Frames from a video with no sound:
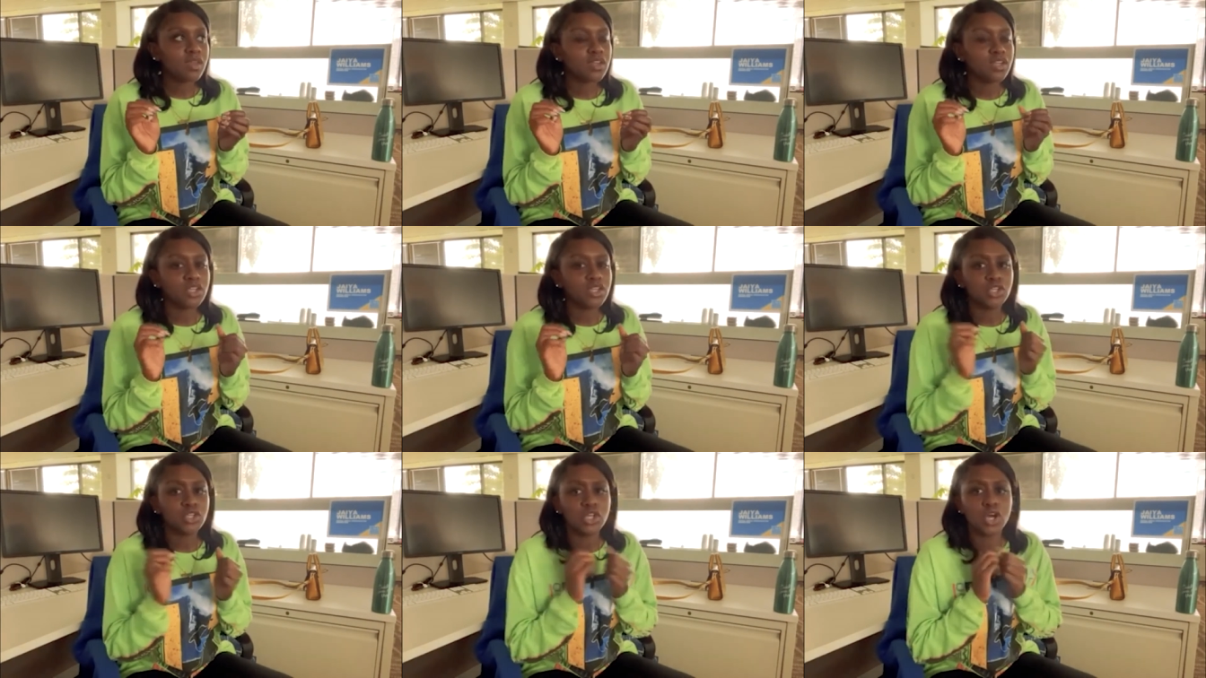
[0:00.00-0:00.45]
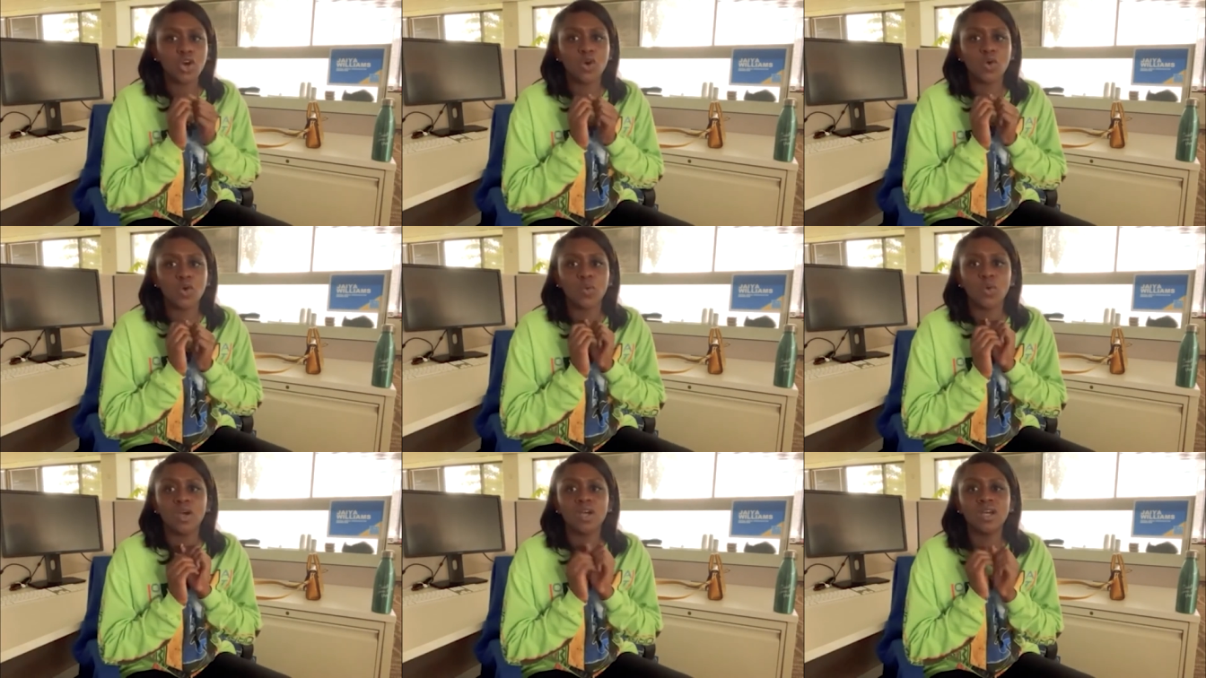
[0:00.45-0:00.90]
you
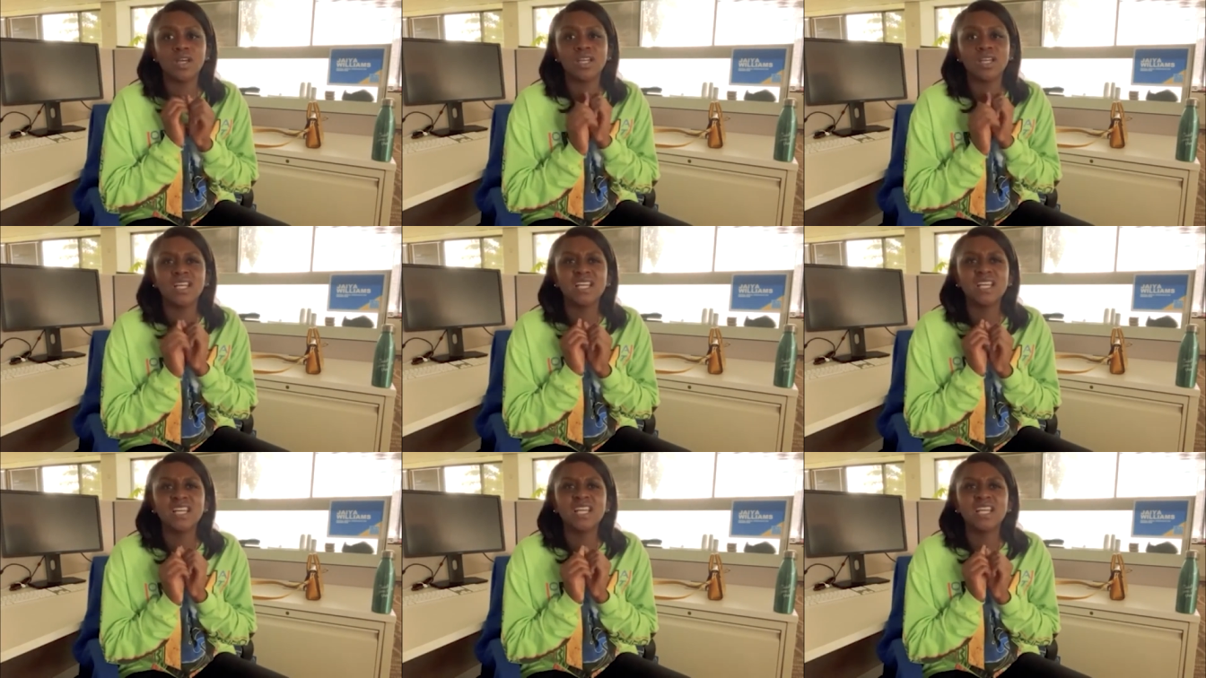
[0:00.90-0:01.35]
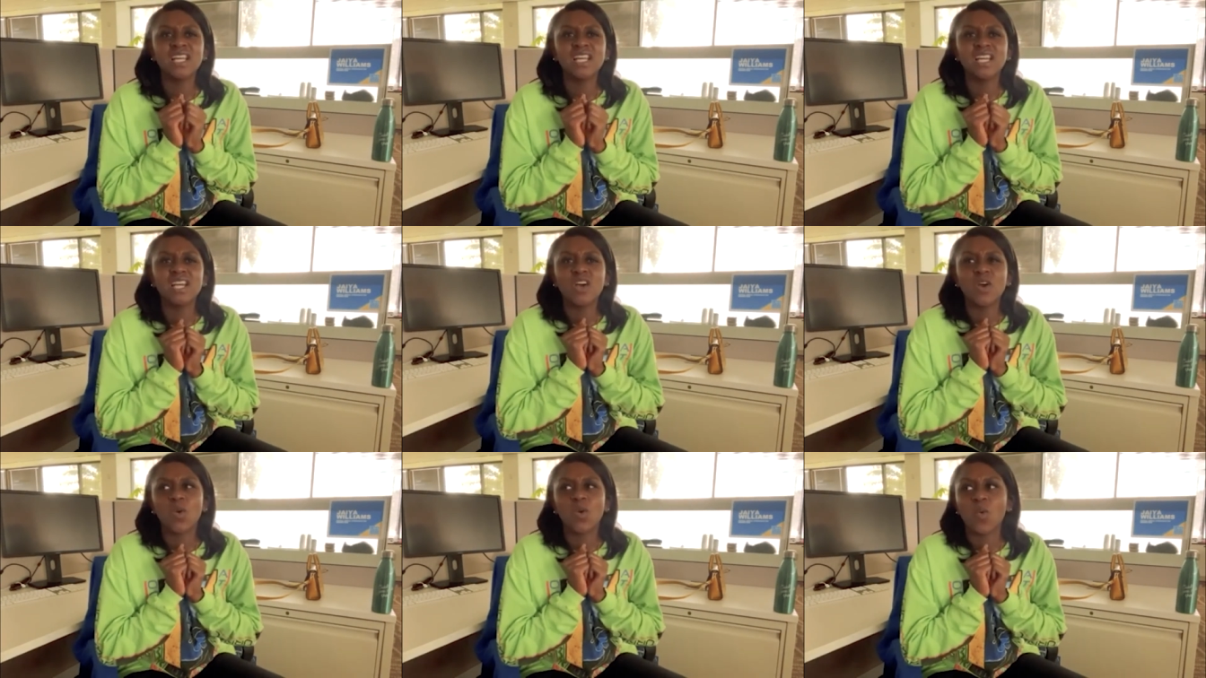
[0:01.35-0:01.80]
know
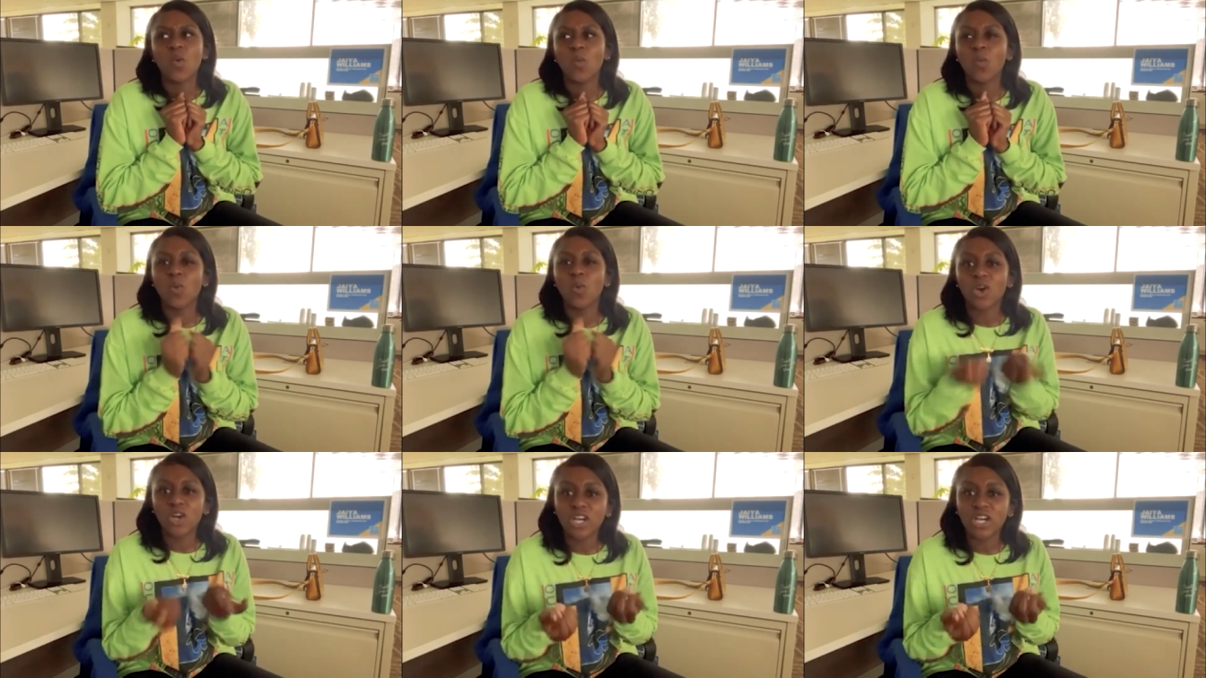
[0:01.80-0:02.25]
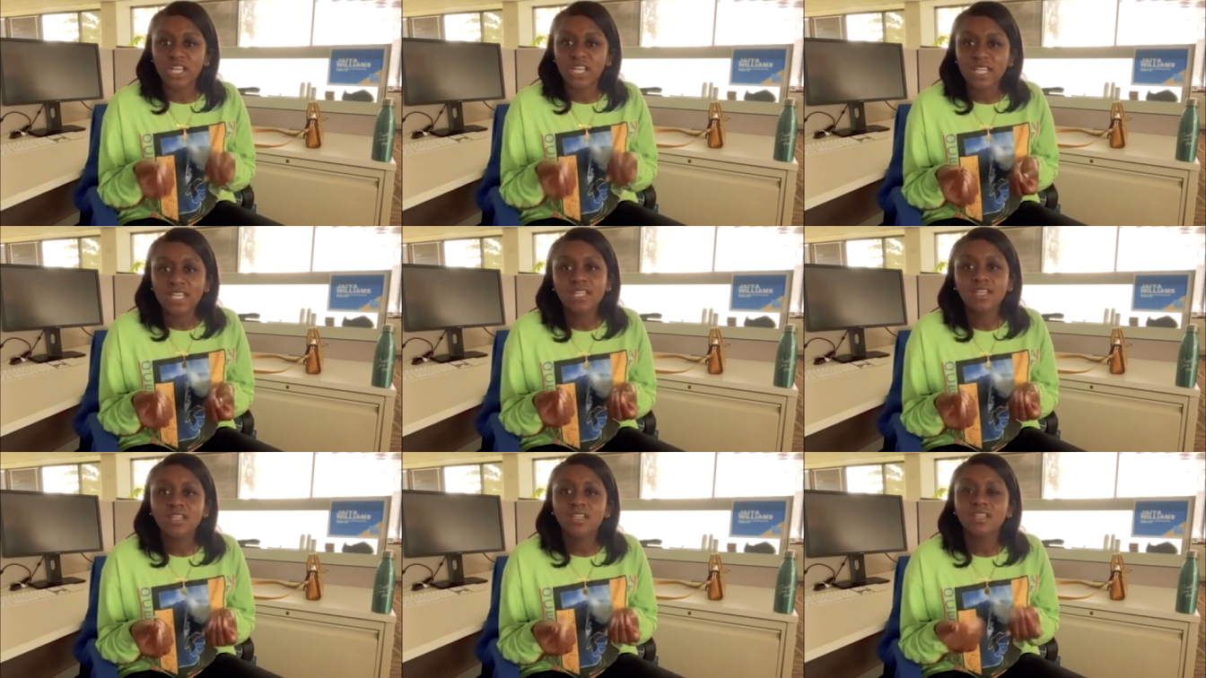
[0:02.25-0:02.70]

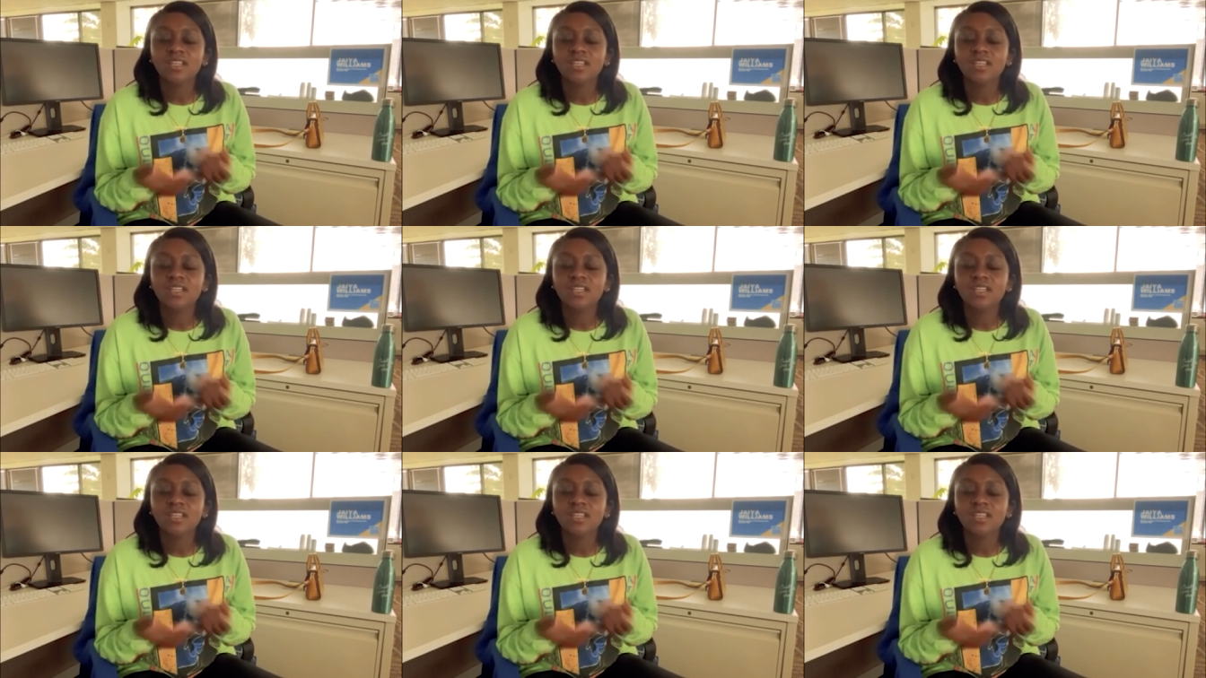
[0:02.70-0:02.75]
wood,